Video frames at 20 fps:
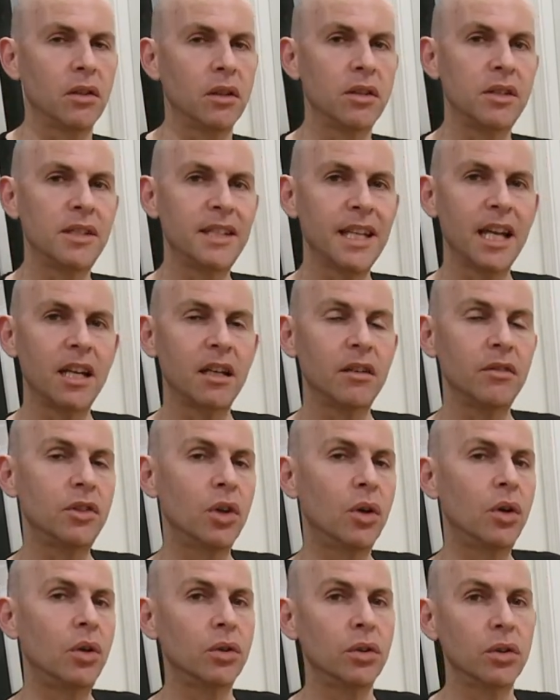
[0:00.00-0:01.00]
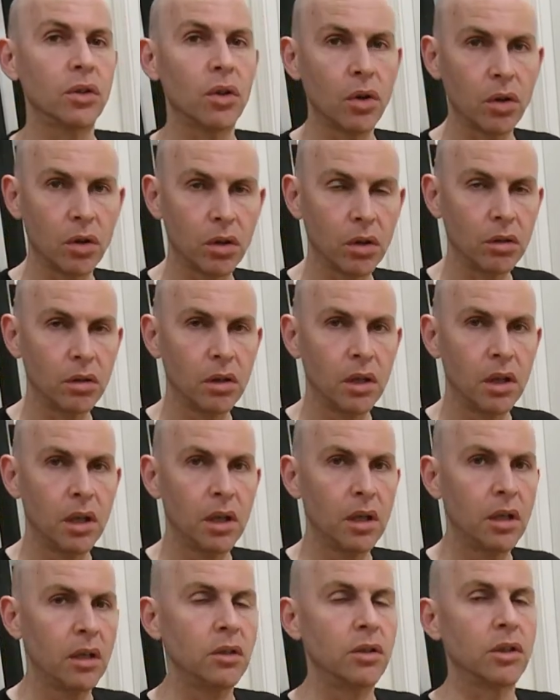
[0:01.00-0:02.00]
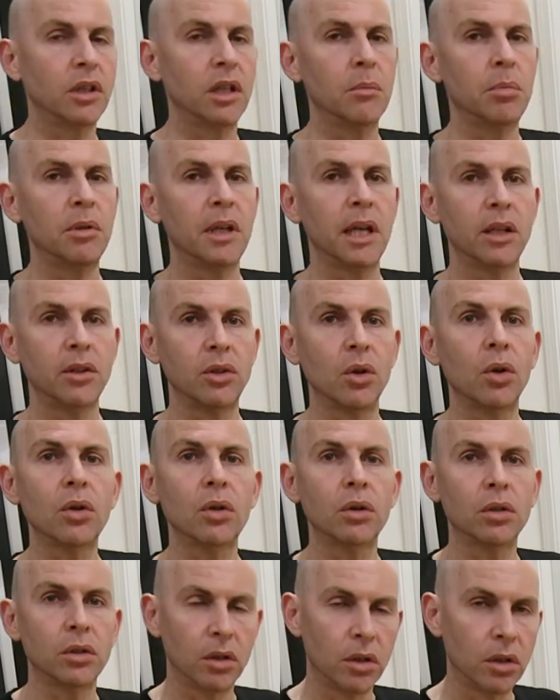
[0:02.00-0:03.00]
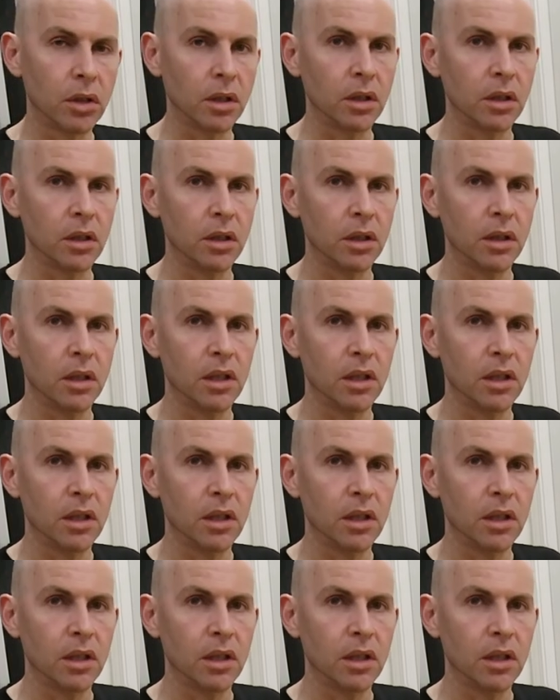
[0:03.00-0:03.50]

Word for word: instead of don doko, you're going to play doko don.